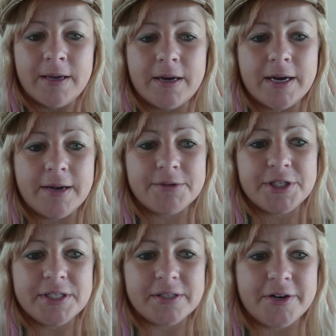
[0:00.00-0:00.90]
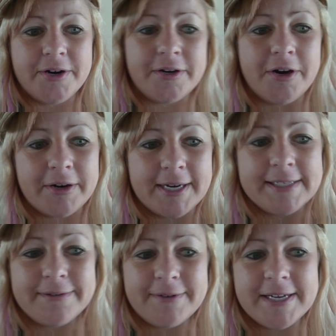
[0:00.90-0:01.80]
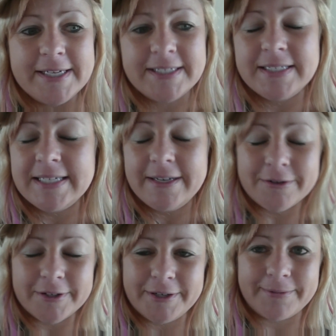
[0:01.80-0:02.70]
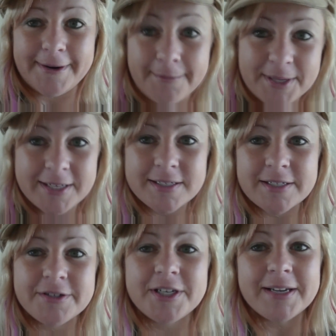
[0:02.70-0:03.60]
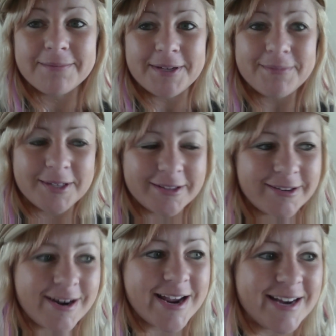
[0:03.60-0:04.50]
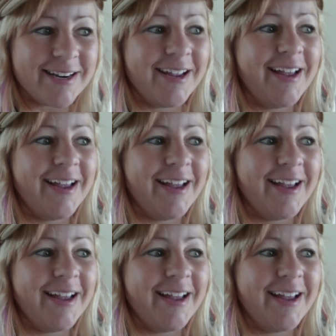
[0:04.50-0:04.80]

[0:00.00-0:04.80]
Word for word: Um, she's learned all kinds of ways to decoy around me so she can beat me in the crate.